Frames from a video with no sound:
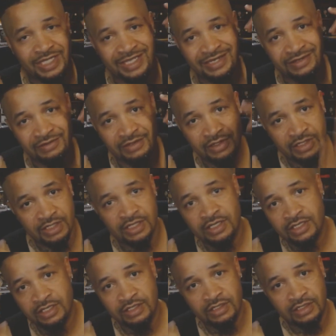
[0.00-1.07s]
and
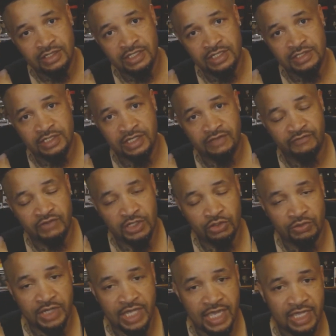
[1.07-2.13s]
his
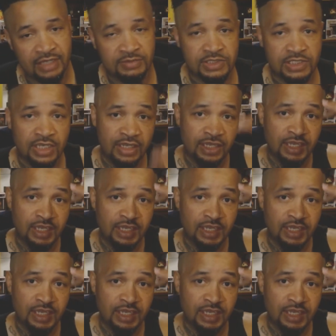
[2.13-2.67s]
video names.